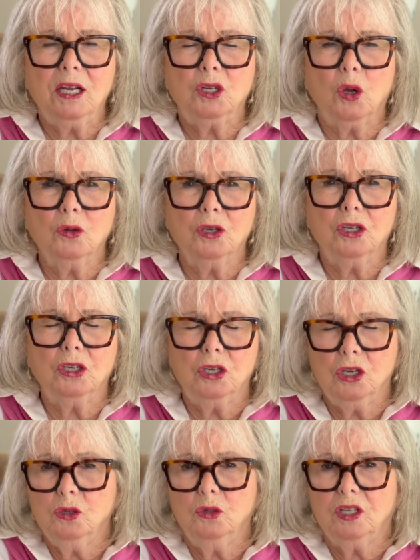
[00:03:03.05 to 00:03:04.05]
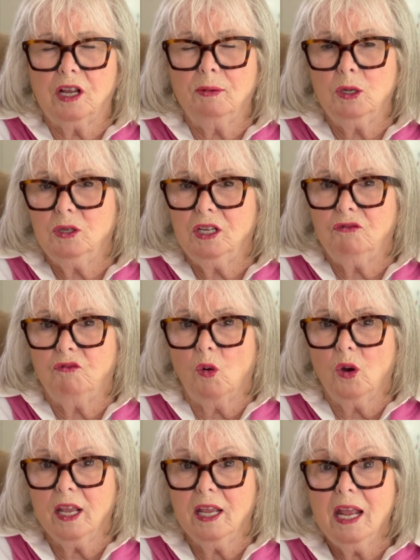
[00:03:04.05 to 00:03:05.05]
told you to use
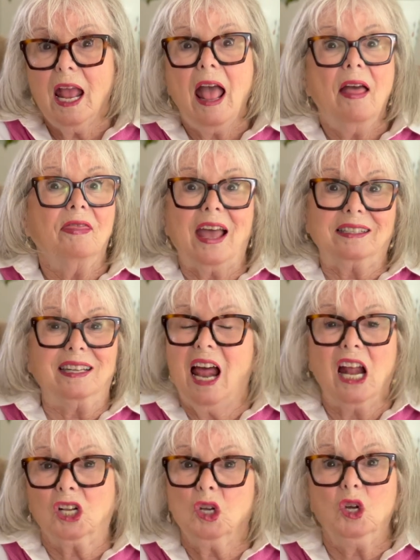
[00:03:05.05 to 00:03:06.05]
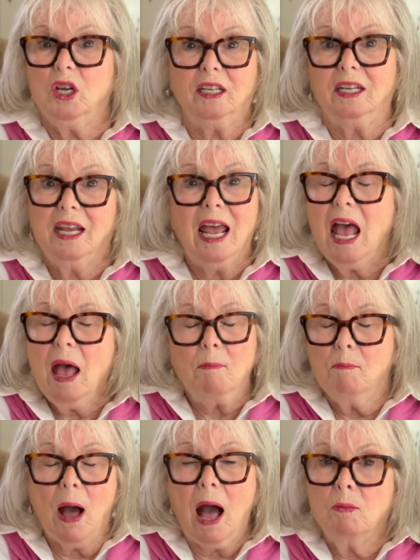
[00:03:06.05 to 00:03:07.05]
WD-40? That's not good.
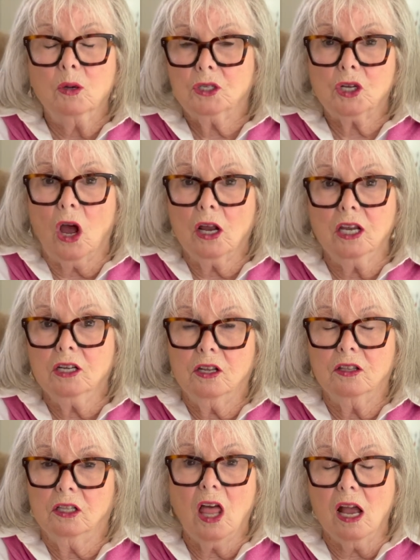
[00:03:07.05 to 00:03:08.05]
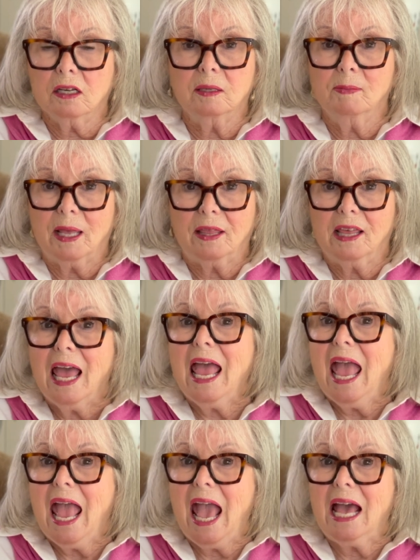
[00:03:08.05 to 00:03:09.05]
Bob was talking to the locksmith
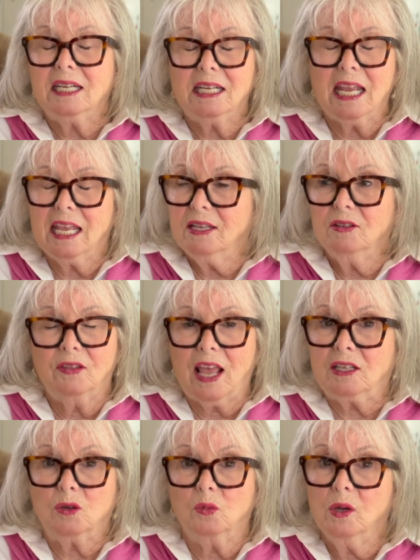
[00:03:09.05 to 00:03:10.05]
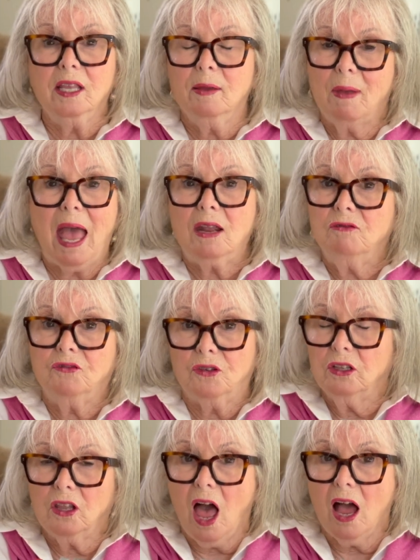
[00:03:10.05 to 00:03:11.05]
and it, that's really bad for
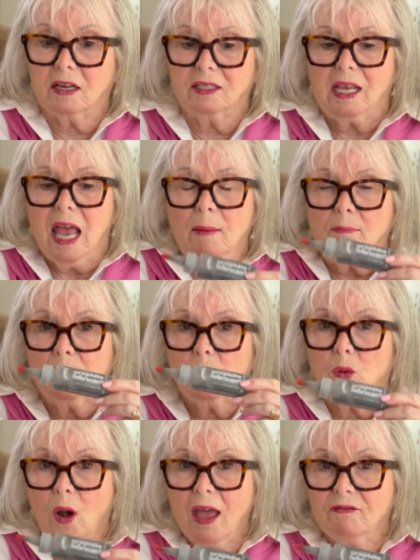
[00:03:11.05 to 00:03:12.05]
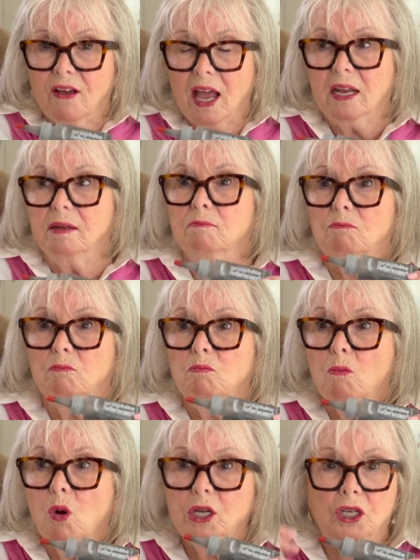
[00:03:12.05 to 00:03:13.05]
the locks. But graphite
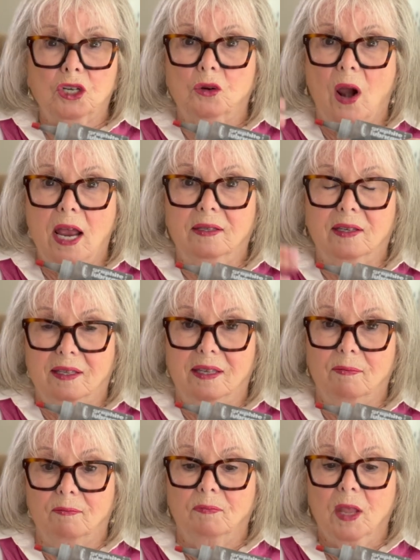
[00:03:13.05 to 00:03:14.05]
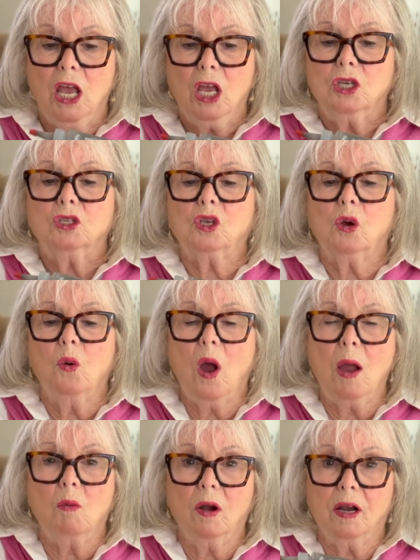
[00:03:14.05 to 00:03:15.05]
moisturizes them. So
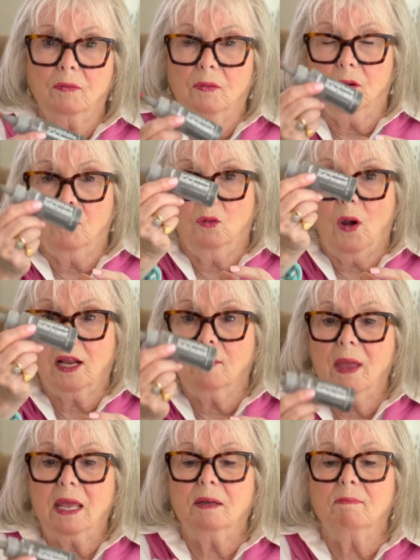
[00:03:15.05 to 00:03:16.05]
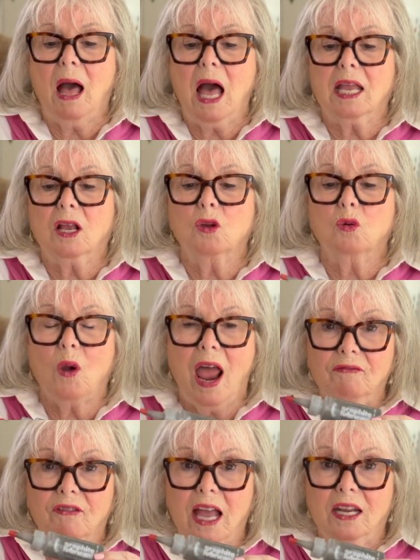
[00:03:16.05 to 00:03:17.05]
I want to recommend buying
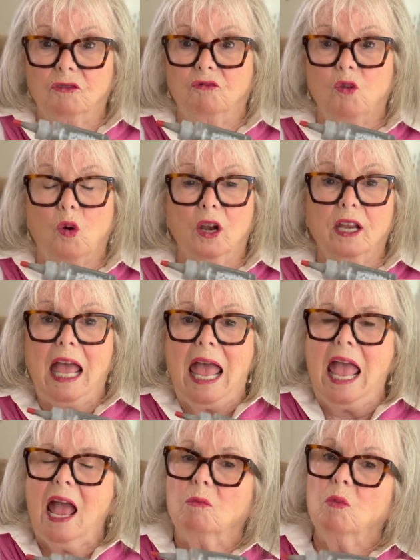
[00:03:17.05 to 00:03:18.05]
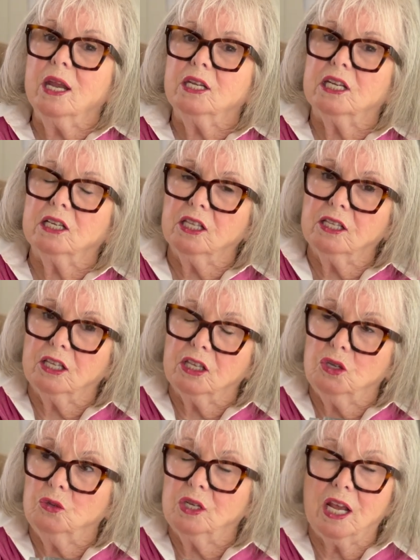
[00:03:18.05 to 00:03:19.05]
graphite for it and wait till
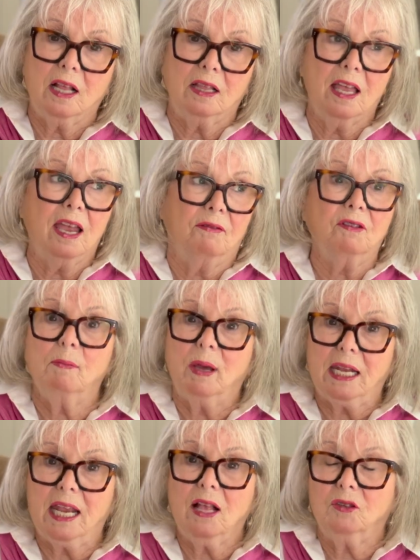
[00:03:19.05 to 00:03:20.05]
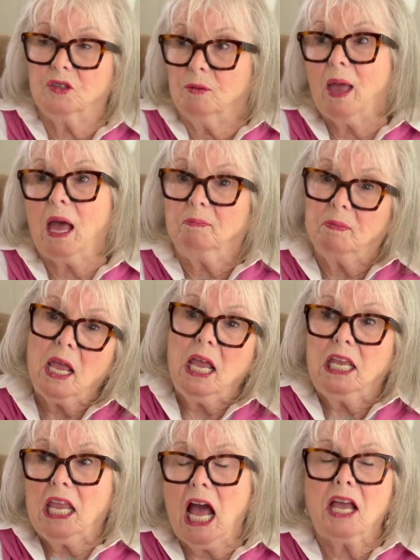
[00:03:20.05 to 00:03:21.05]
you tell everybody else about,
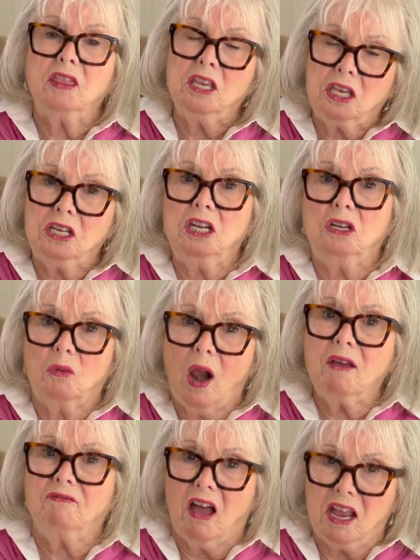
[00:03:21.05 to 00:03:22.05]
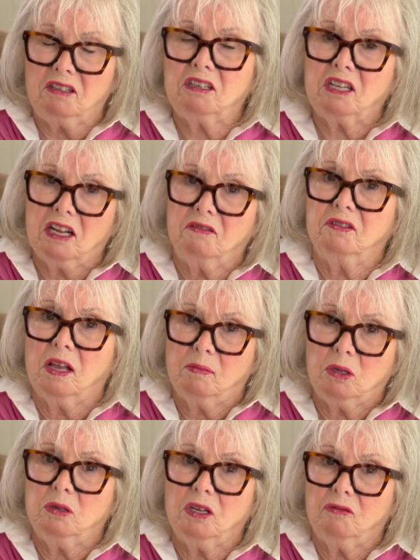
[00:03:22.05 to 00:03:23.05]
yeah, I think you need graphite instead of
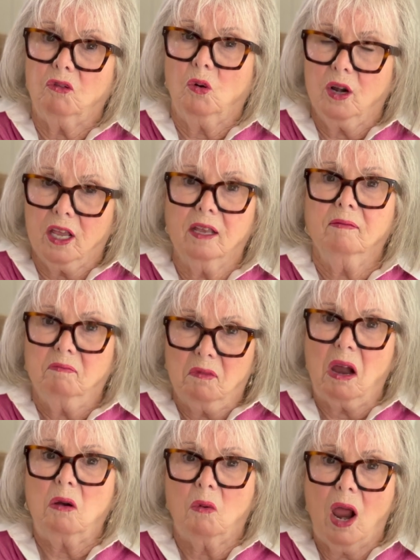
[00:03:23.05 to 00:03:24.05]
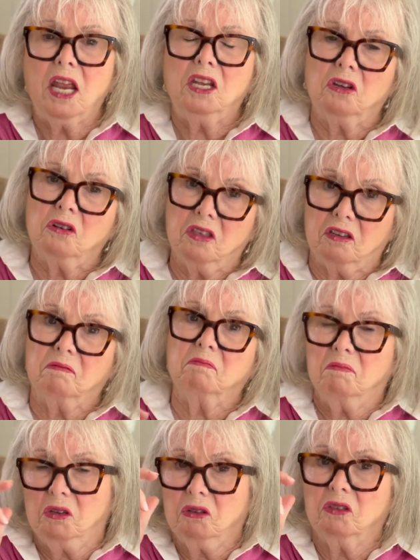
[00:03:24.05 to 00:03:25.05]
WD-40. Yeah, right? You're the,
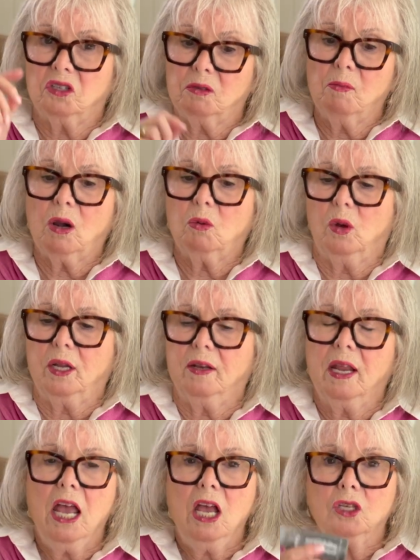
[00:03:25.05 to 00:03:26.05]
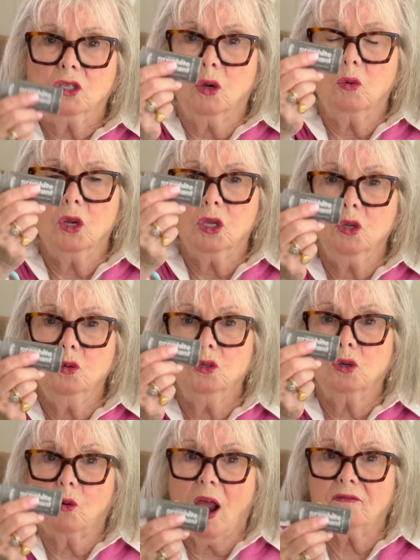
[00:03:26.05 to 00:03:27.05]
you're the smart one. So use
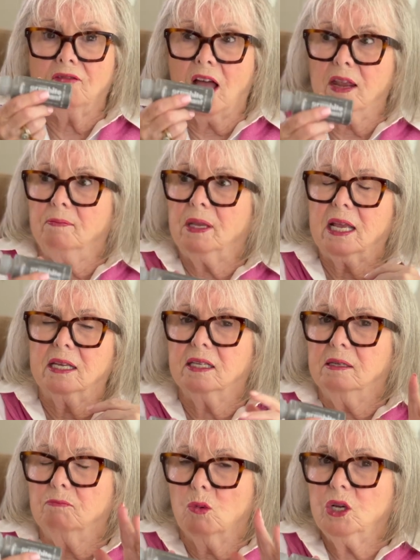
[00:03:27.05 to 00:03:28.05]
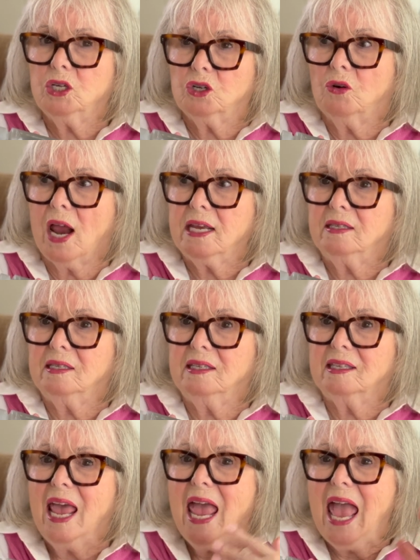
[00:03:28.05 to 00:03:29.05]
graphite because it
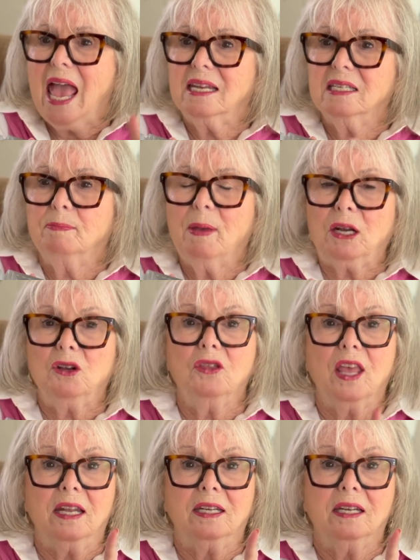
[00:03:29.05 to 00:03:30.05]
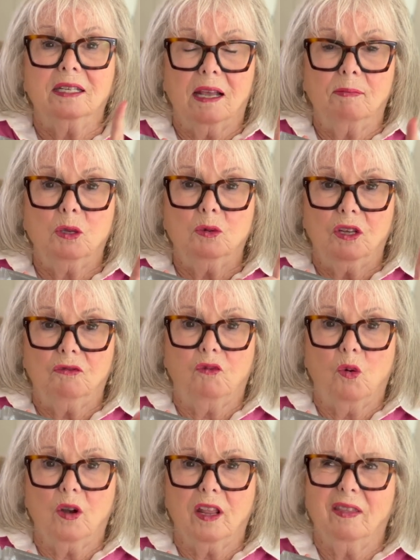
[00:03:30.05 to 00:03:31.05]
moisturizes and is better than
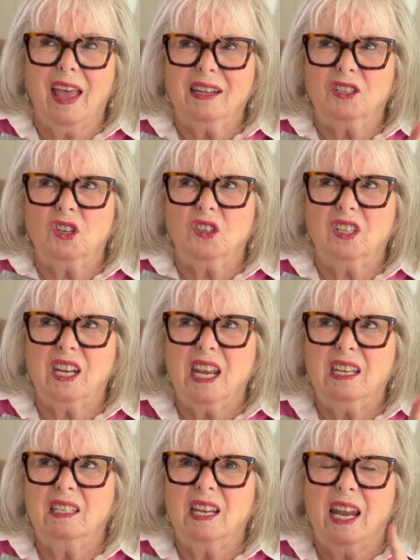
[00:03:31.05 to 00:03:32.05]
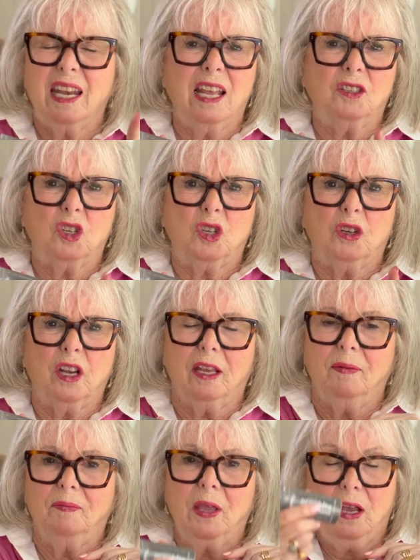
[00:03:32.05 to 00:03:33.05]
WD-40. That just stays and gets
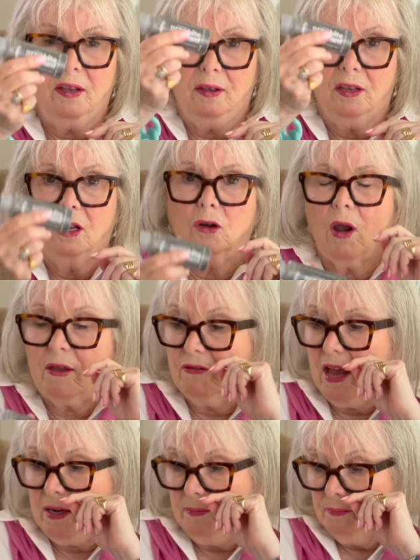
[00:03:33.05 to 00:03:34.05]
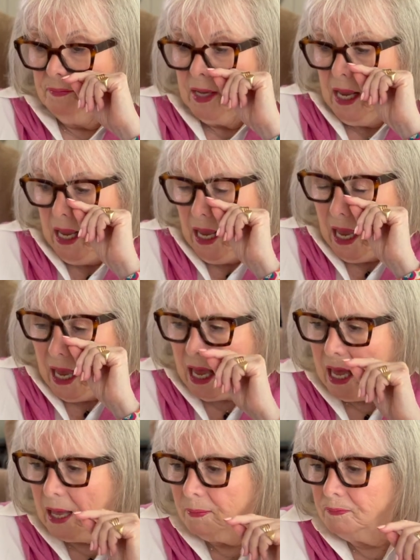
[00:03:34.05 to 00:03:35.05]
dirty. Graphite.
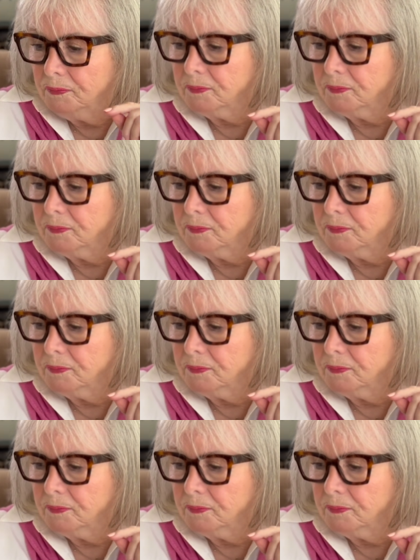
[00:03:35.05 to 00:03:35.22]
Um,